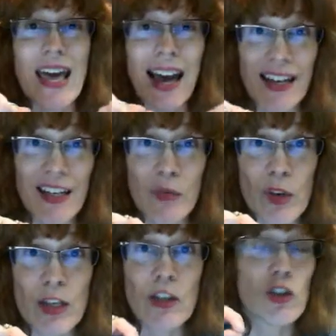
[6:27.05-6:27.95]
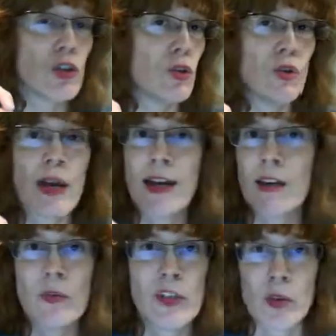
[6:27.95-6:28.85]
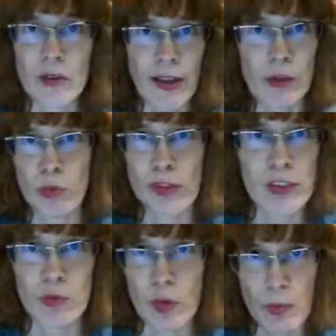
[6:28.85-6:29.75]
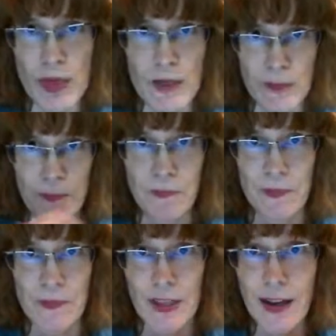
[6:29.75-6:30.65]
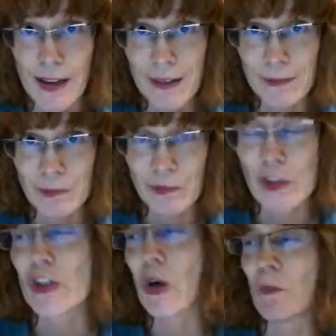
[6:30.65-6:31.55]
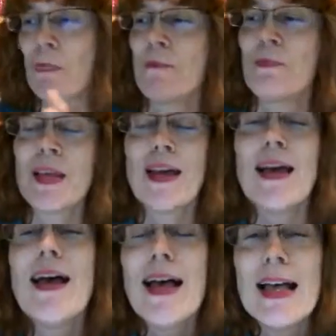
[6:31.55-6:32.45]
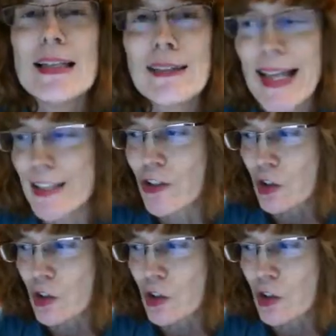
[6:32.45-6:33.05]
add it if we need to, and we sort of like rinse and repeat. Got it? So, let's